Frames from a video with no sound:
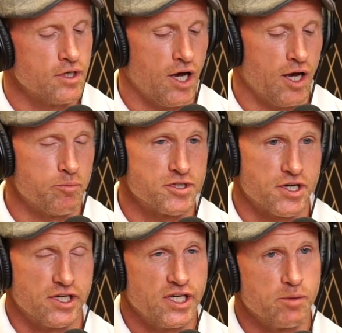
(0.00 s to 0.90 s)
Um, it's
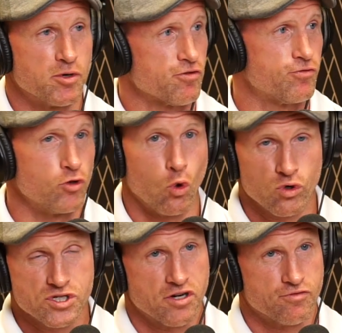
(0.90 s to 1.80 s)
going to keep your
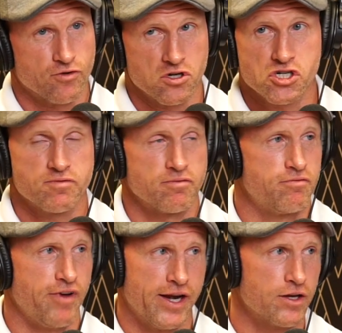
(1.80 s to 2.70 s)
floors and your furniture from
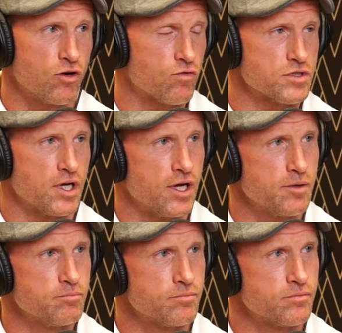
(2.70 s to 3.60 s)
fading over
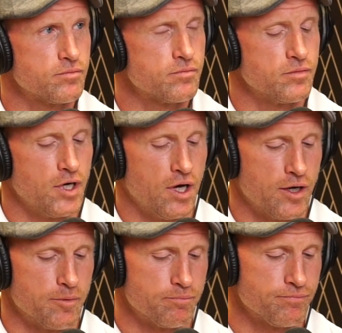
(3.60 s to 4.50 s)
time.
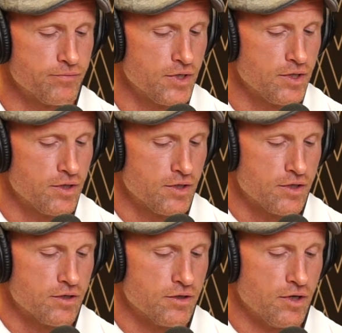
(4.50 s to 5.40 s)
Um,
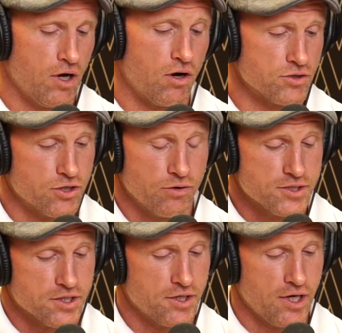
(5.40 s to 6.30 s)
uh, also,
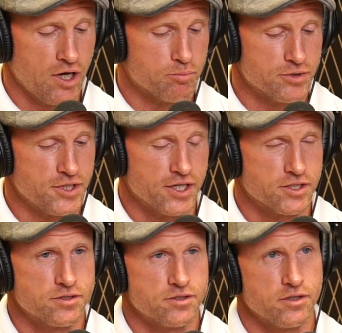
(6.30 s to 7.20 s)
it's going to help
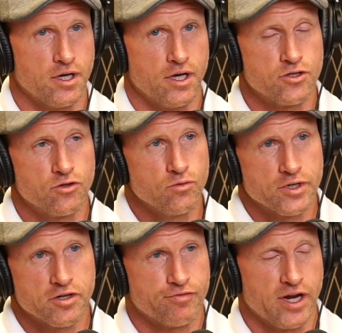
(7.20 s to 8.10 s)
protect uh, you
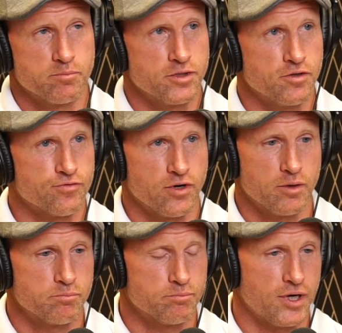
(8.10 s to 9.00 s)
and your family
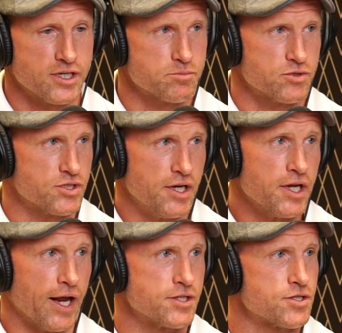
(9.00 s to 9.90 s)
from possible skin
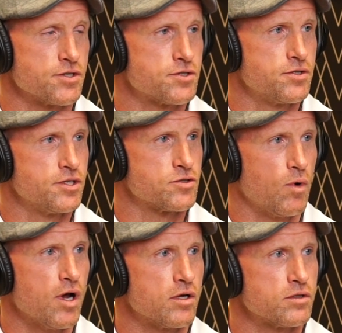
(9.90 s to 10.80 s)
cancers as
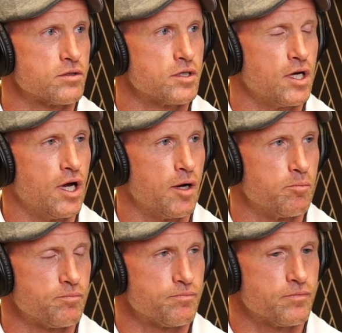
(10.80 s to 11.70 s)
well.
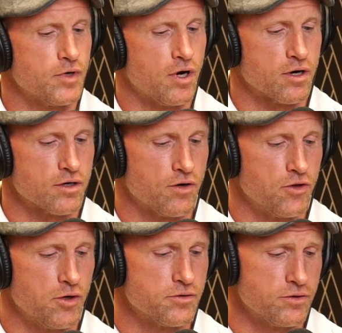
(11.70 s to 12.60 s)
Um, our
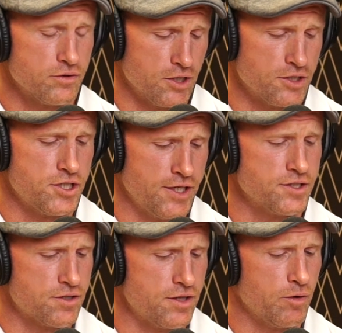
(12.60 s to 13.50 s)
the the
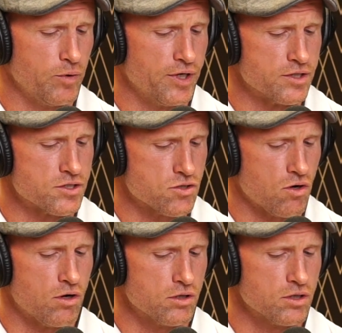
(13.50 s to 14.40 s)
tint that we
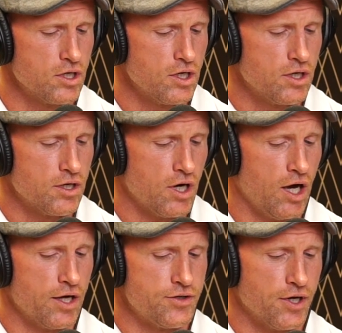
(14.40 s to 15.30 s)
install
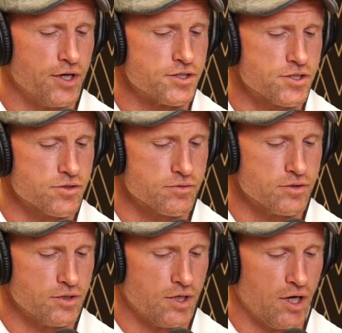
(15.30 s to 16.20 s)
uh, does
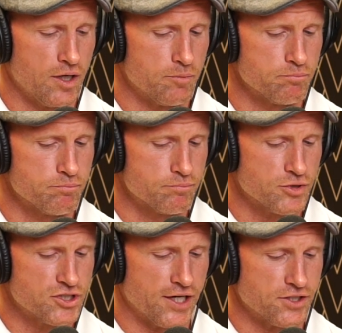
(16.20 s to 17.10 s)
um,
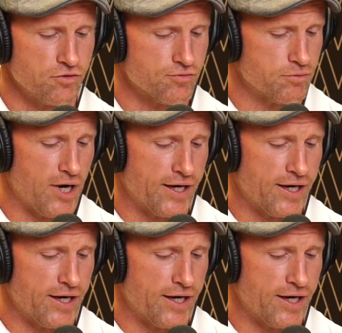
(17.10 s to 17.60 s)
protect you from